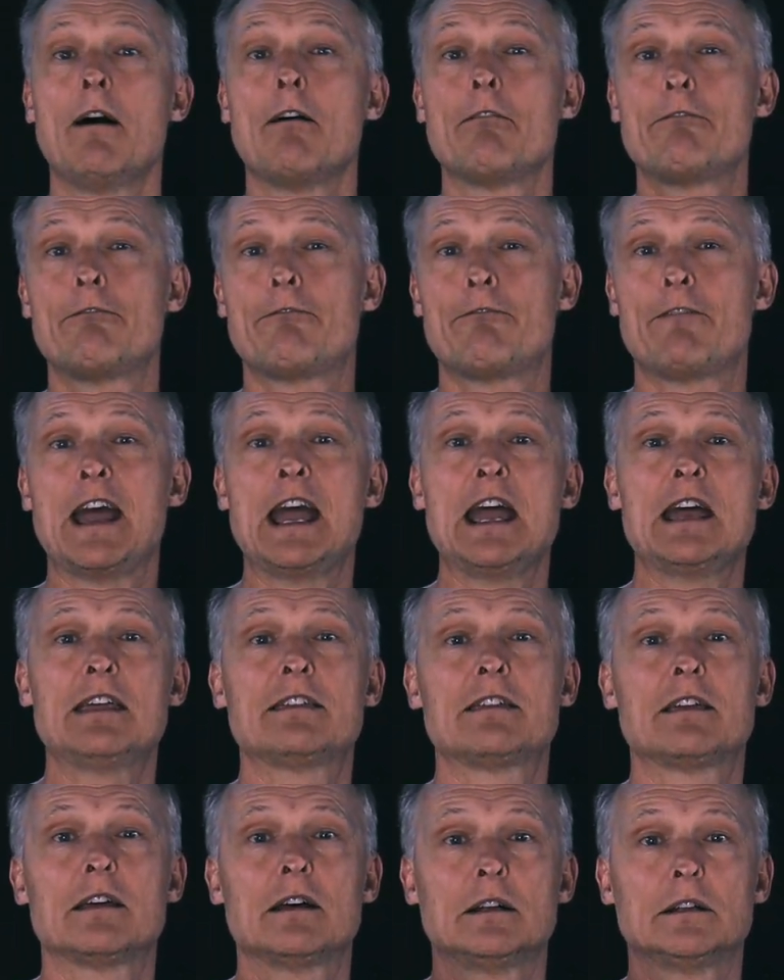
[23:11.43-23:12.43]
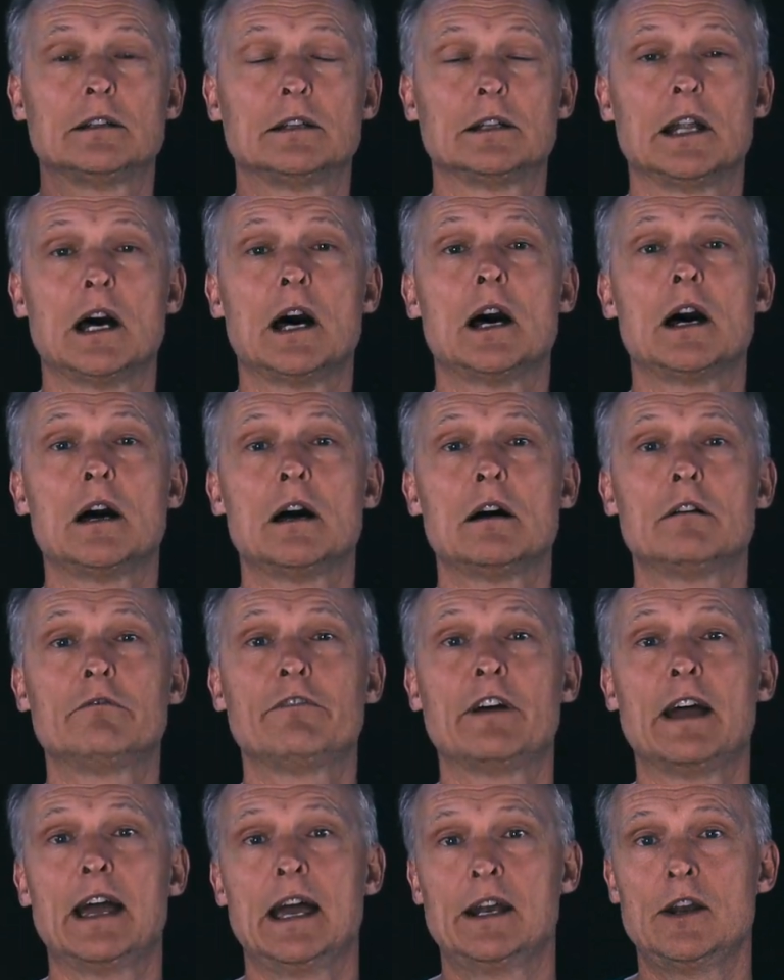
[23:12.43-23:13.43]
Faith,
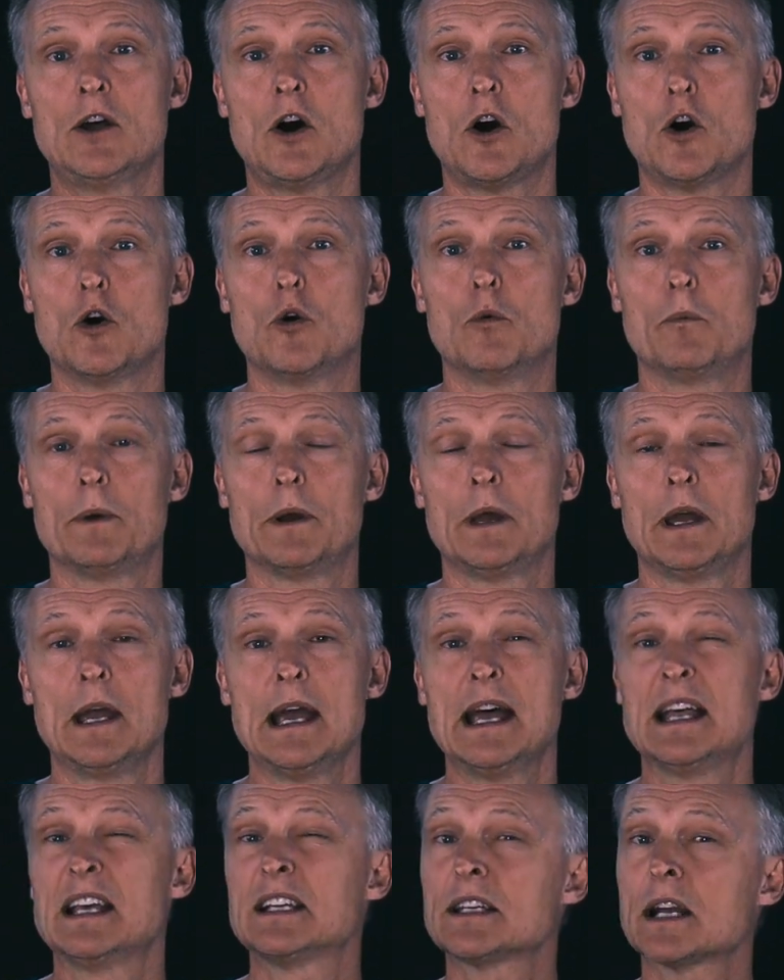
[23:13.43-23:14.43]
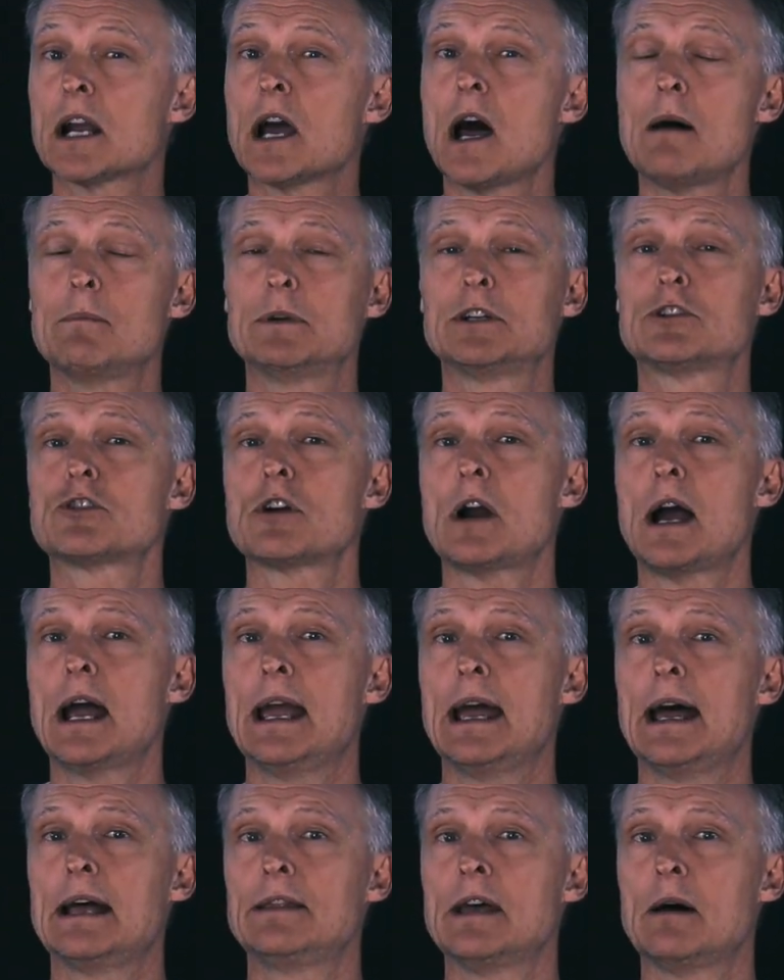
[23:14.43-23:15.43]
love, and hope. This is a common
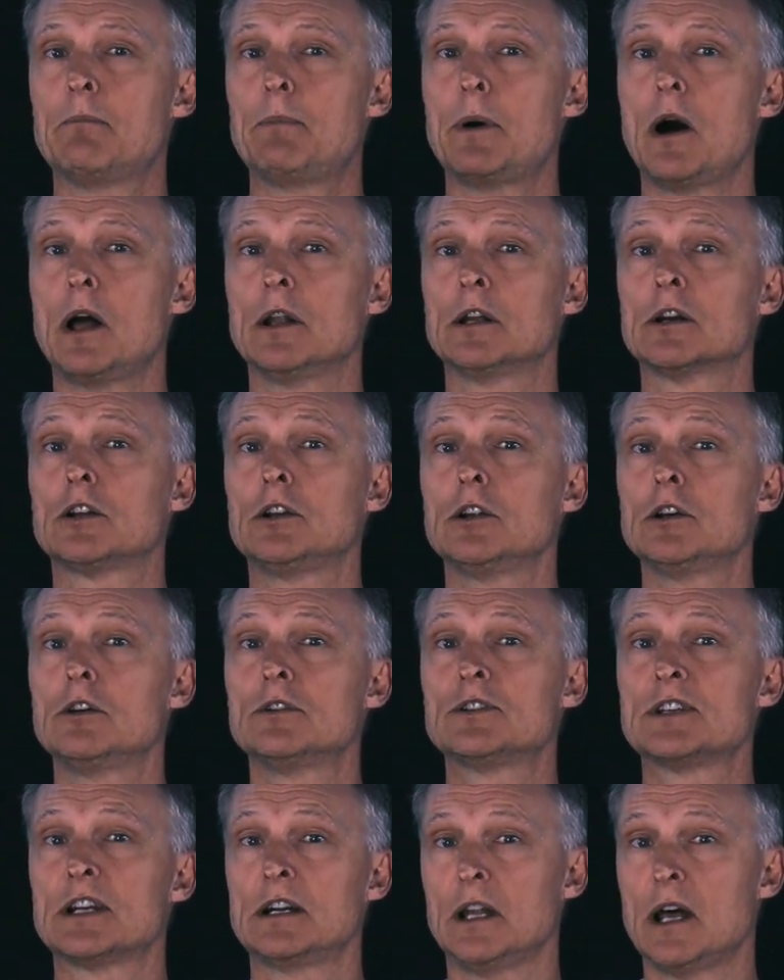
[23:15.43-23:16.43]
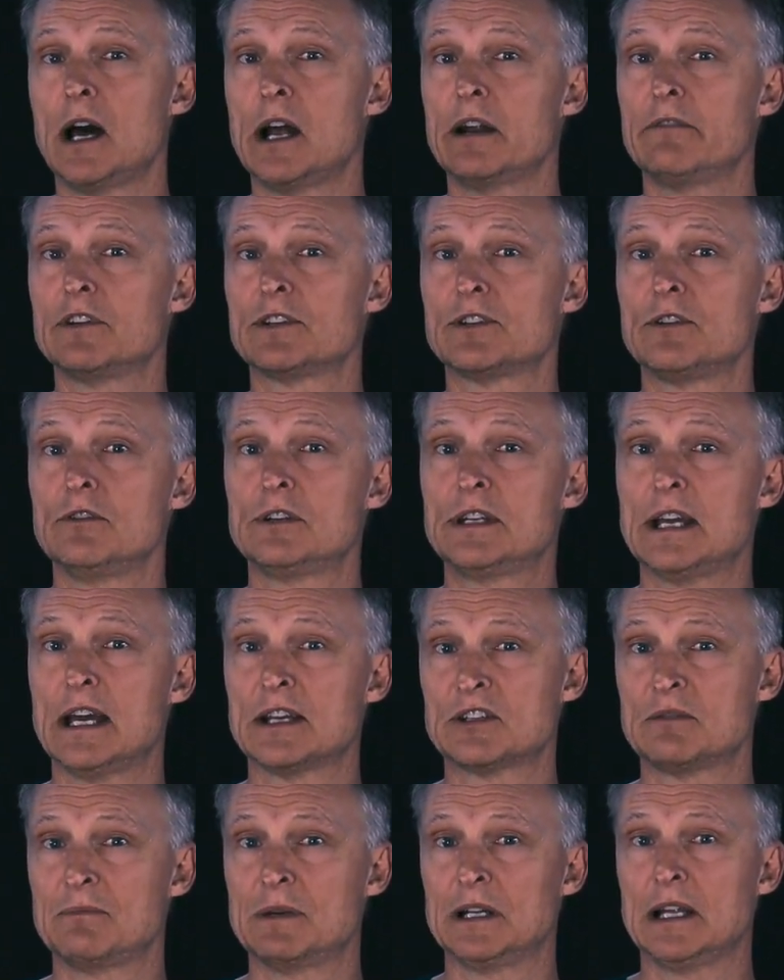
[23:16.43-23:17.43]
triad that Paul includes in a lot of his New
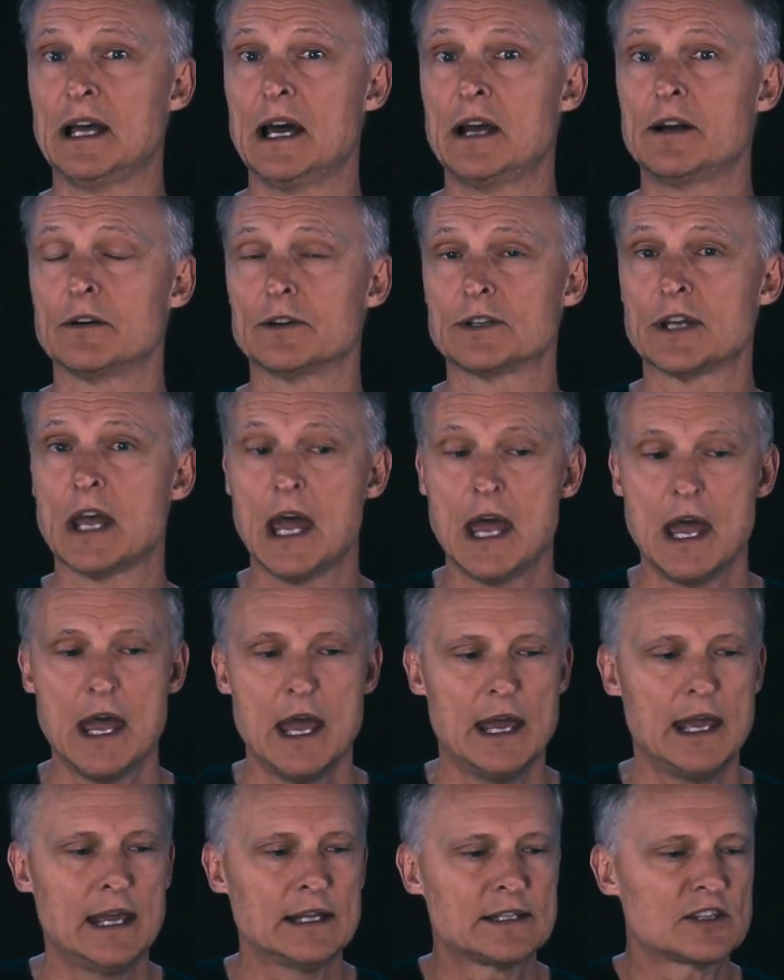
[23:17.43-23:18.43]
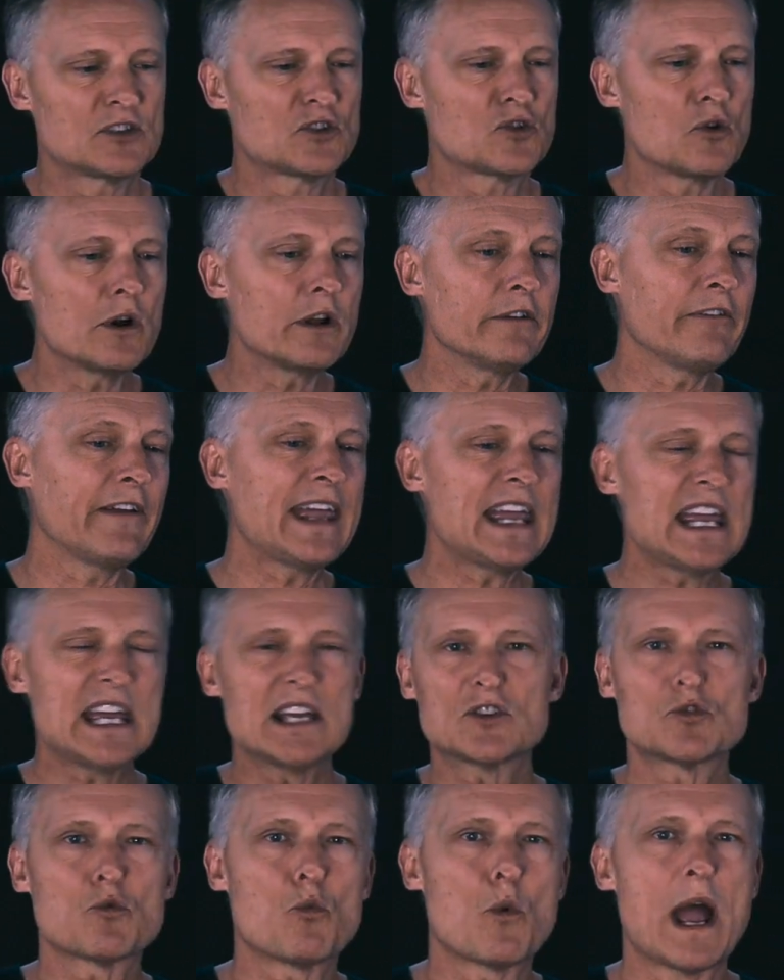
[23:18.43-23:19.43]
Testament letters. It's sort of
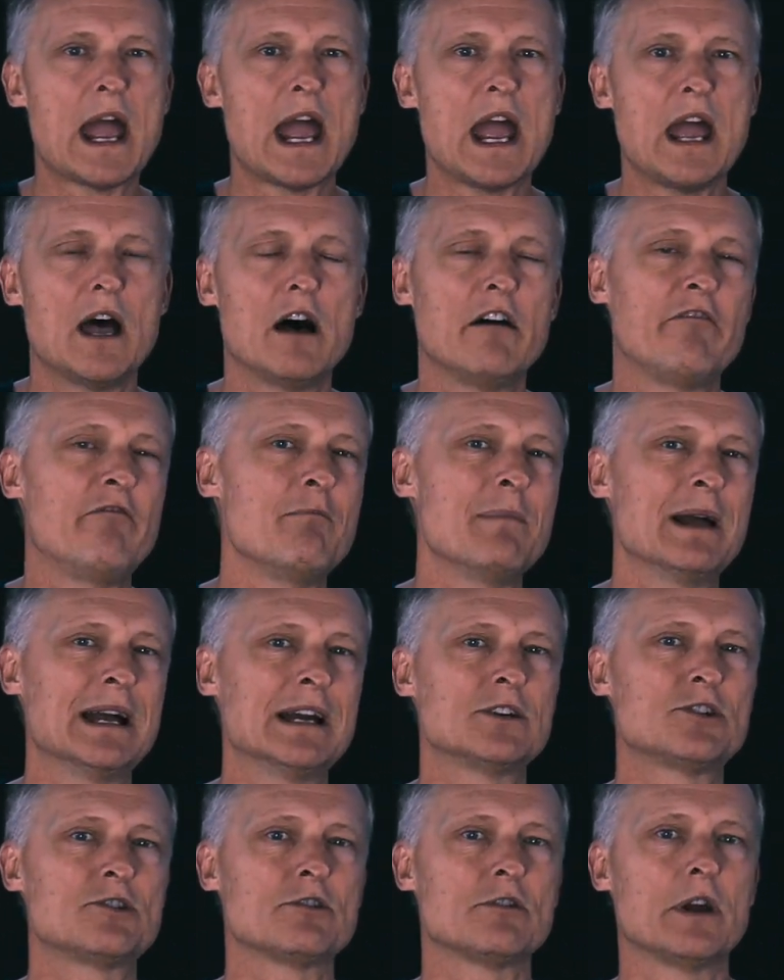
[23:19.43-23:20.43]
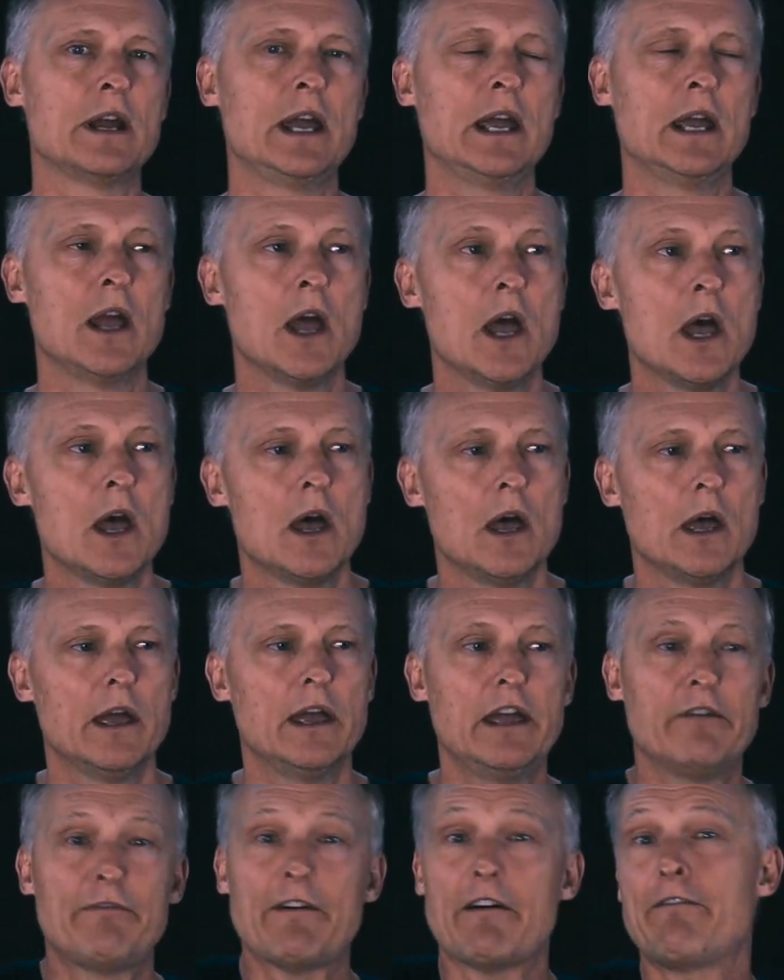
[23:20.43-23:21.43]
his way of measuring
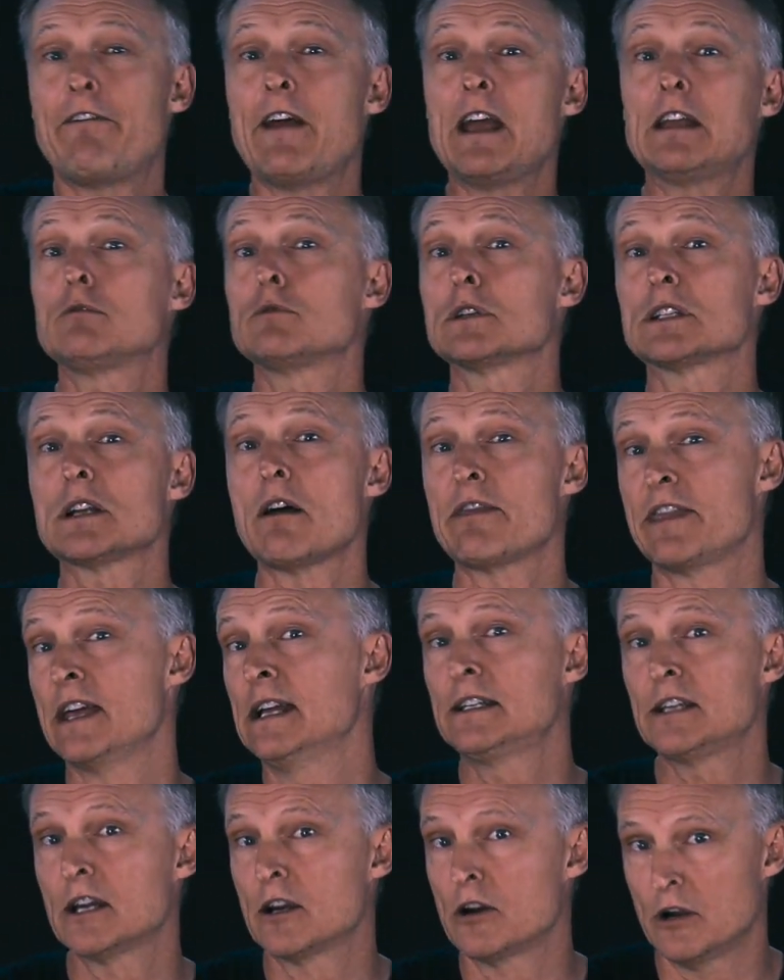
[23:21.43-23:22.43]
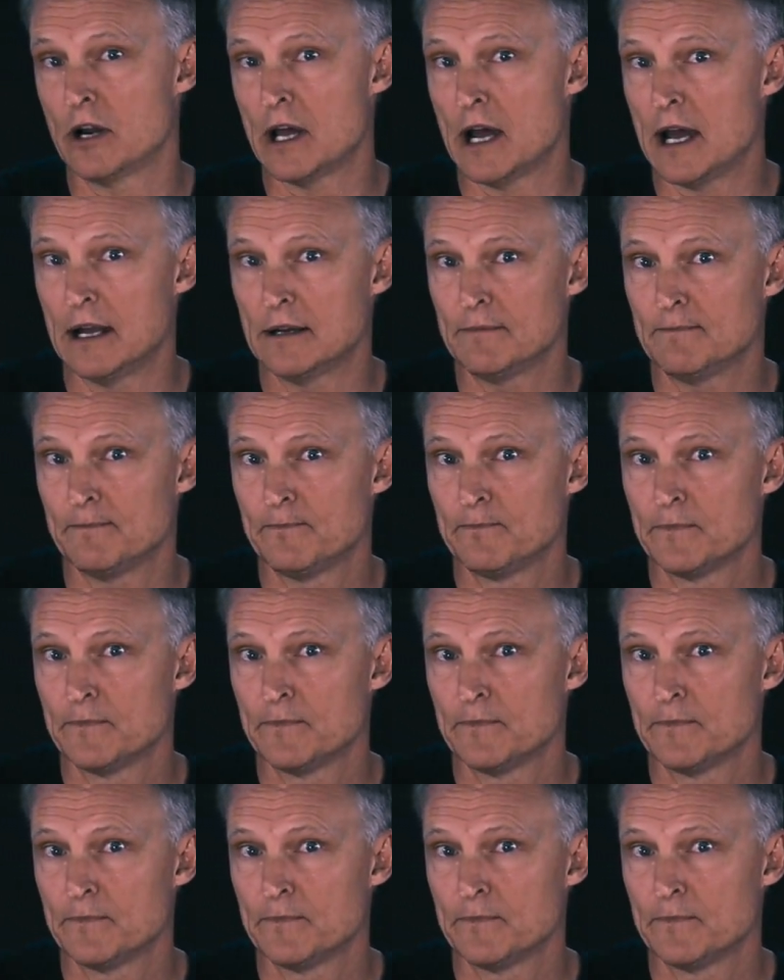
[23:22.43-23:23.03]
if a faith was authentic or not.